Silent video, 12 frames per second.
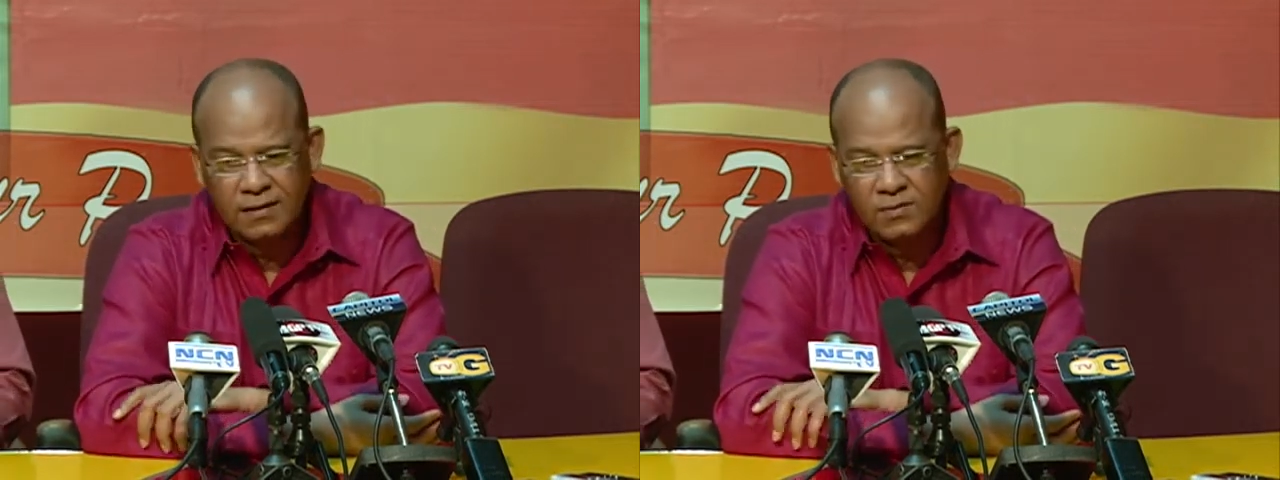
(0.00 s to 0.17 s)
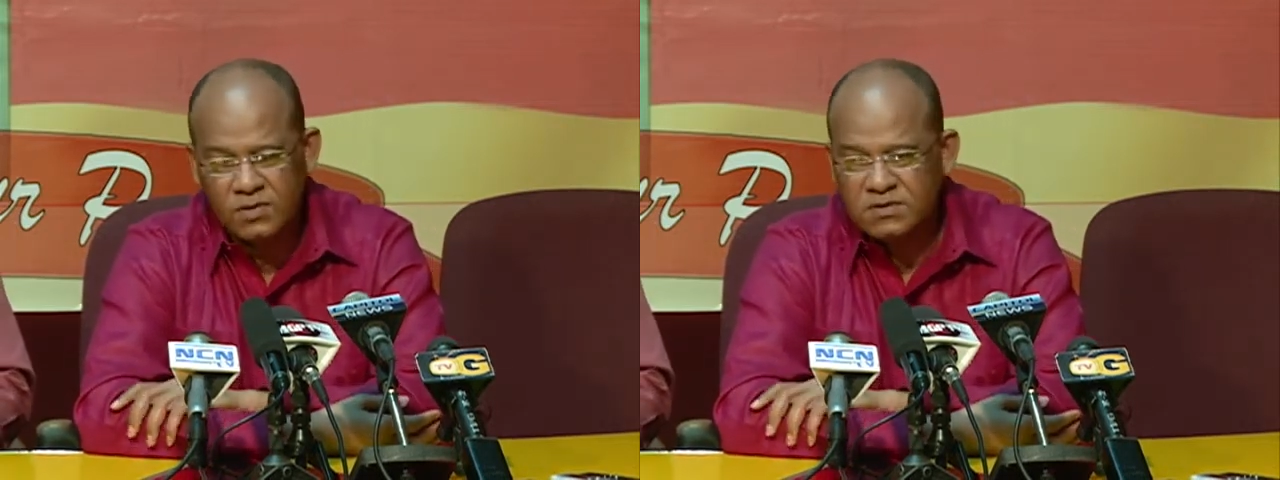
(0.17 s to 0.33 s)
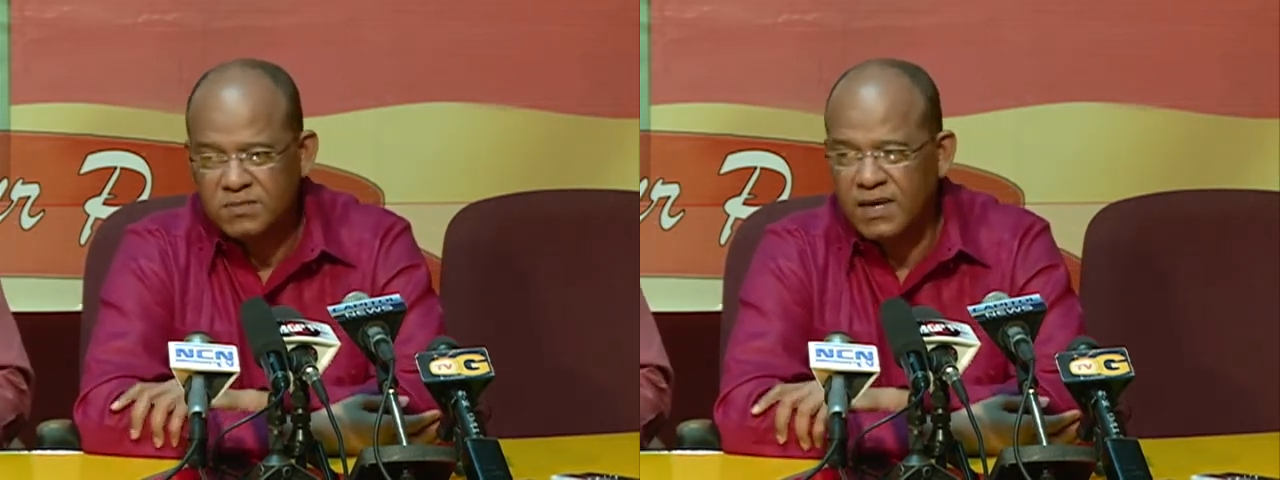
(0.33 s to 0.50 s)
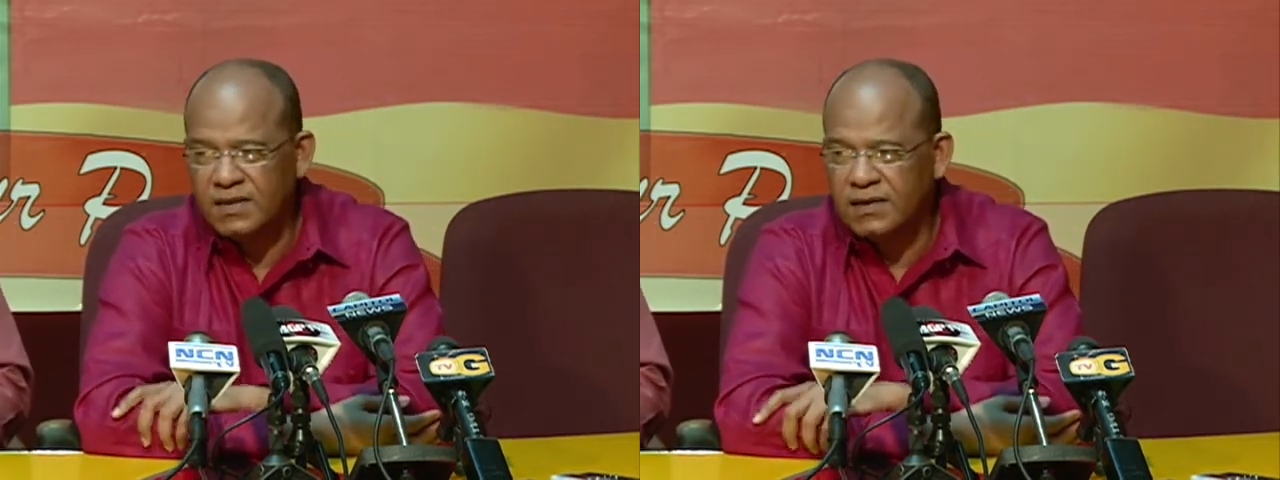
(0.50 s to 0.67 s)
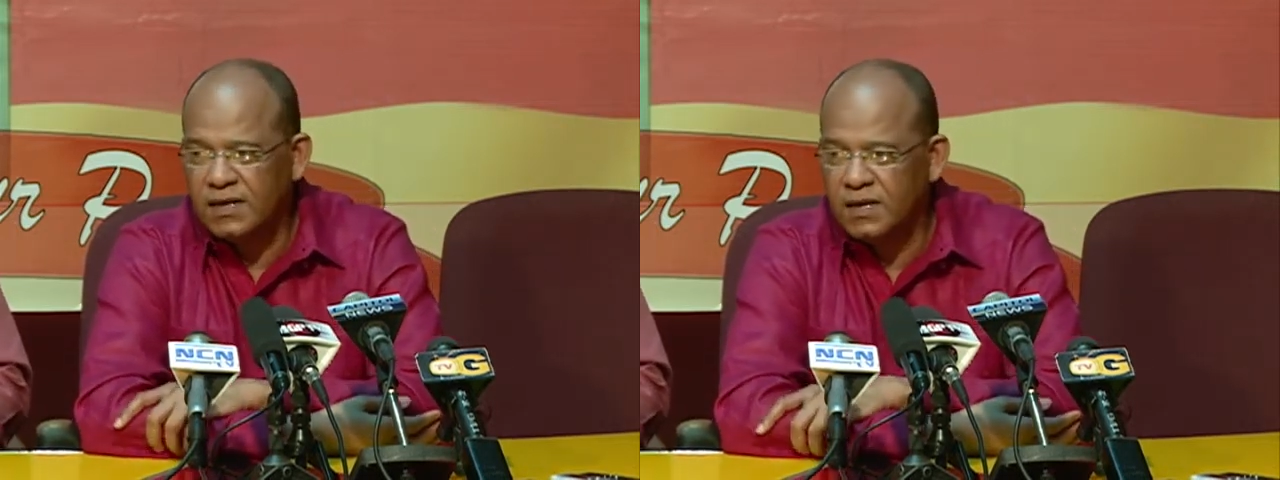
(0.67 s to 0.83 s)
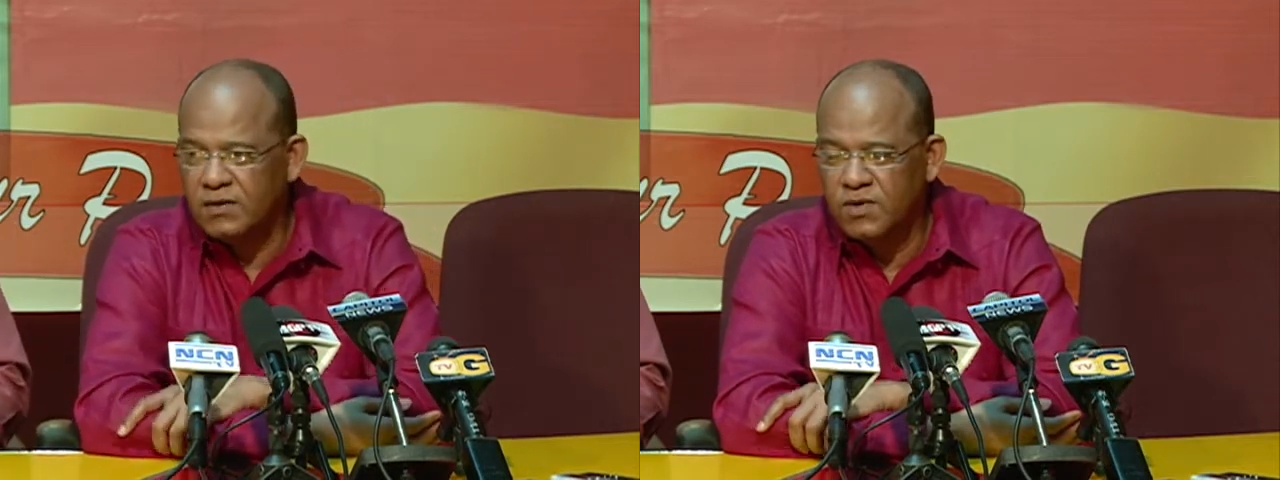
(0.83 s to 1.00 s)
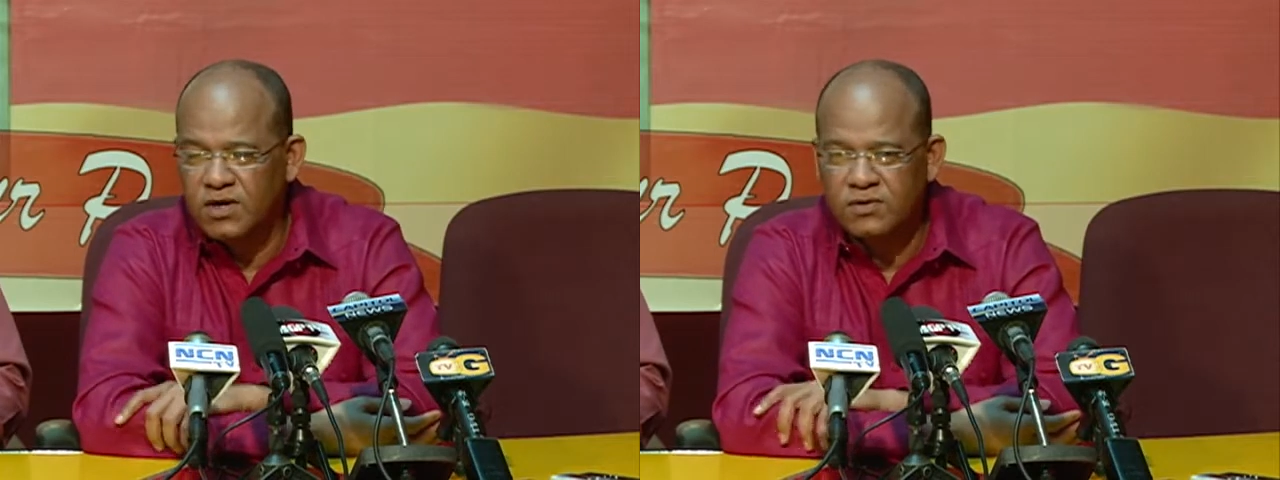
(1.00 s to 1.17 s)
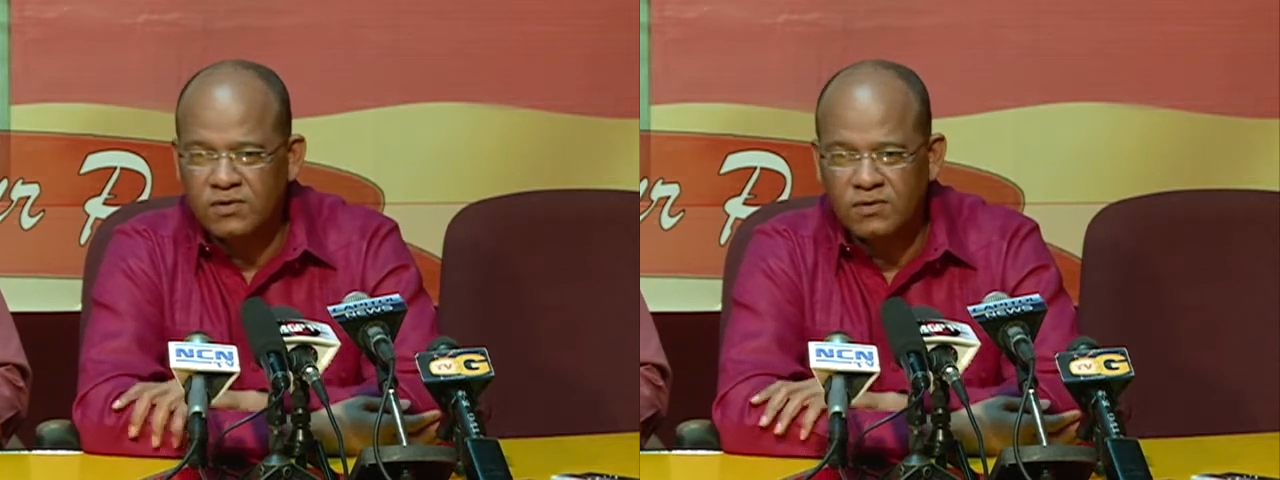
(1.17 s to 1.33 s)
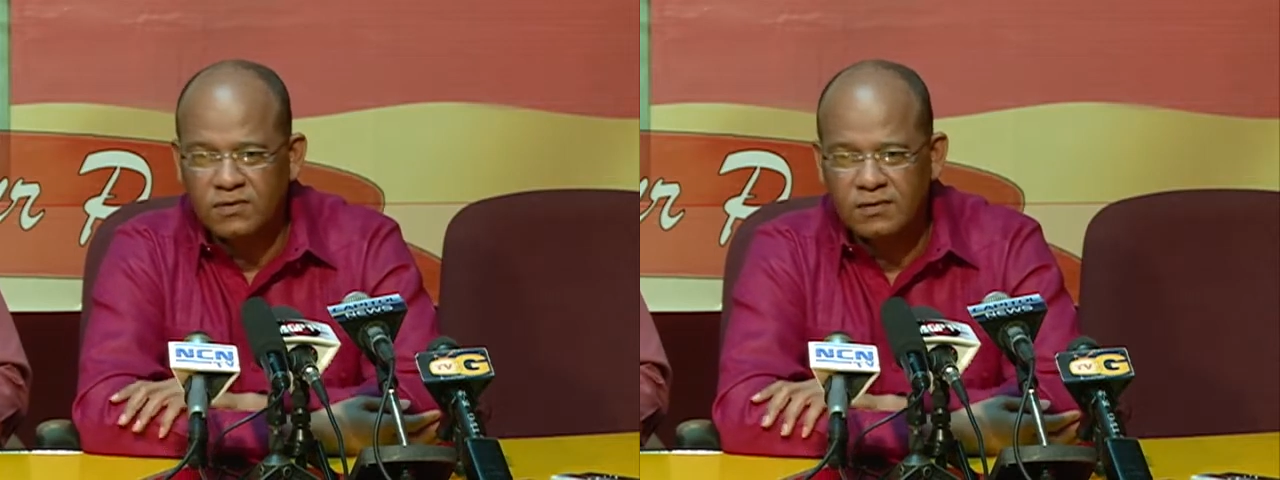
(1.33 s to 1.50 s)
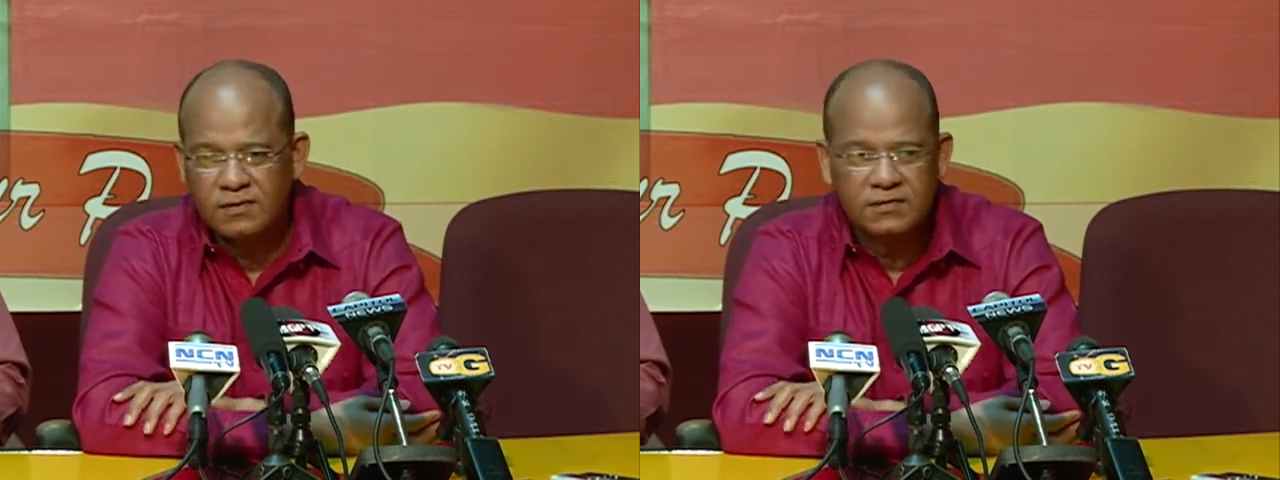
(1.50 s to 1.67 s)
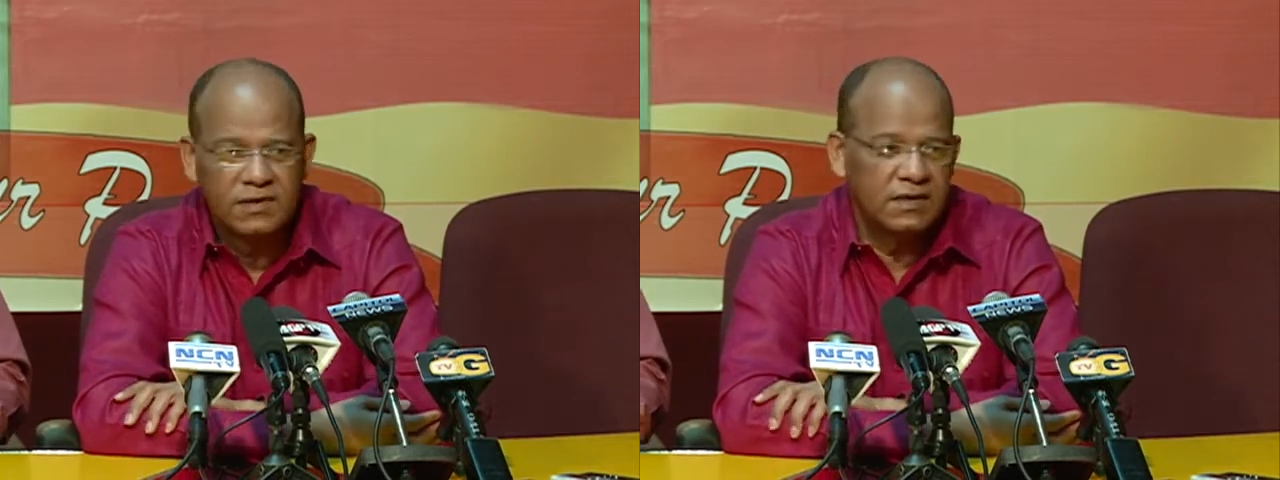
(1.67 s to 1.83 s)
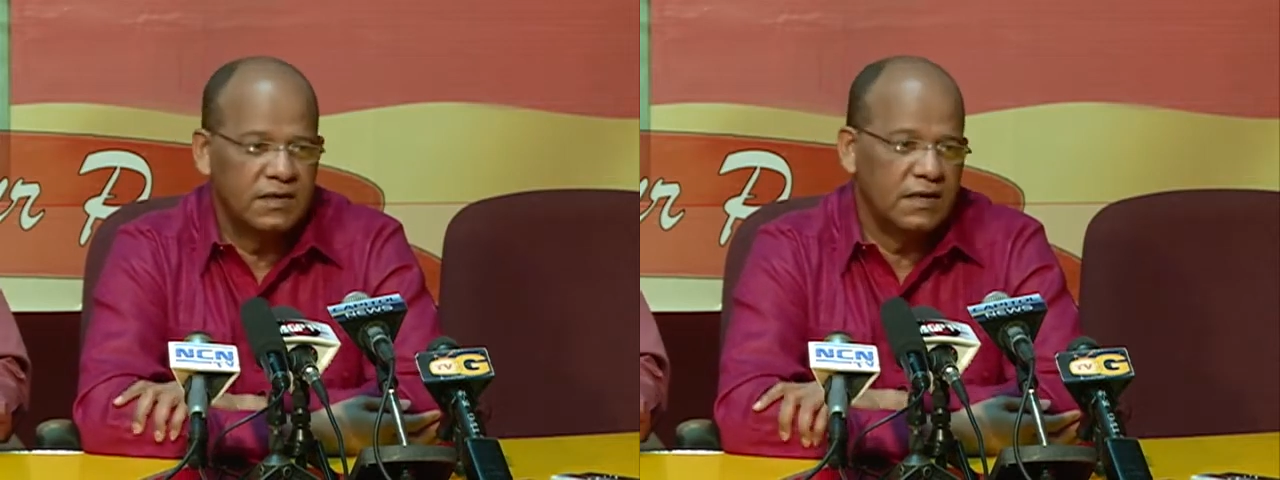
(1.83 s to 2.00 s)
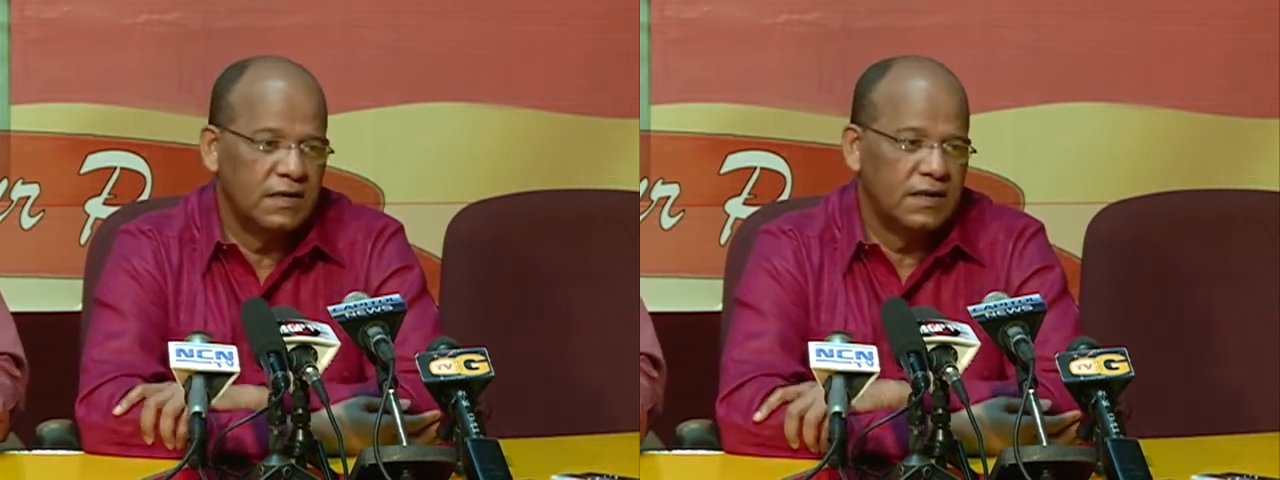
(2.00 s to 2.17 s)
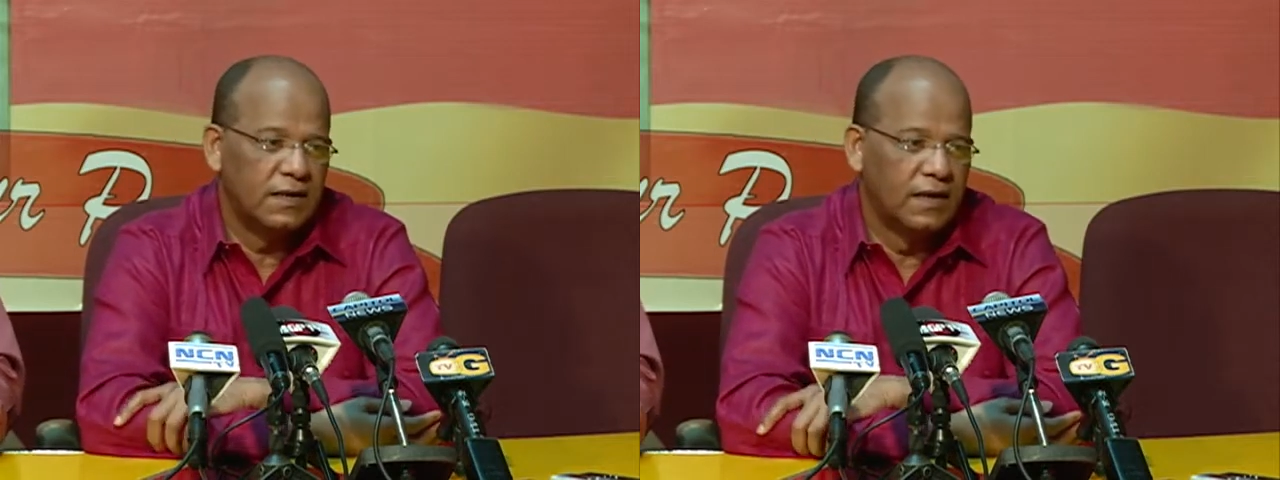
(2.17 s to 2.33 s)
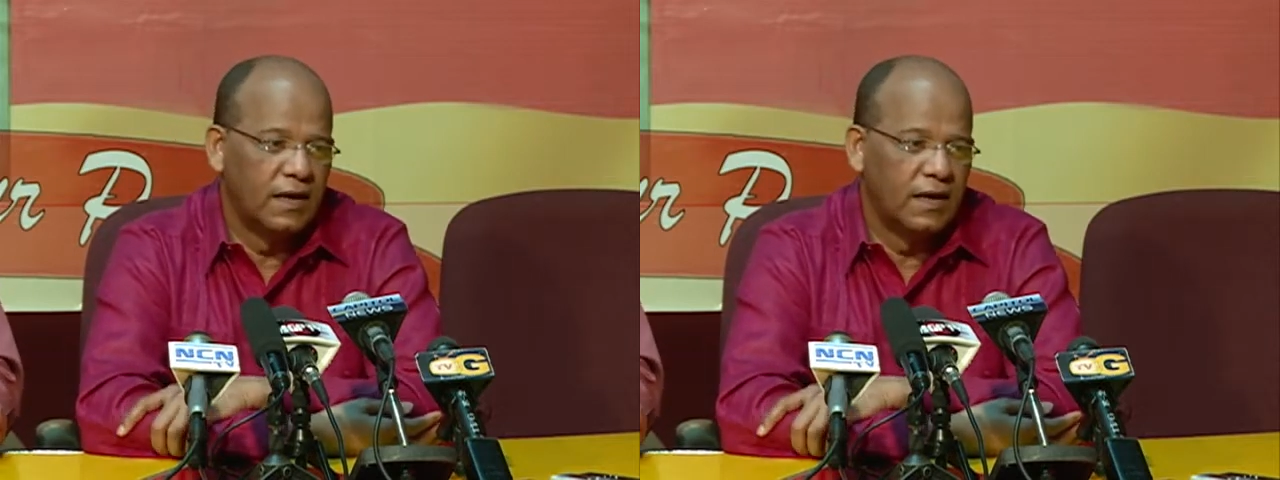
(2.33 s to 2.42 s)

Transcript: it wasn't meant in any way to create any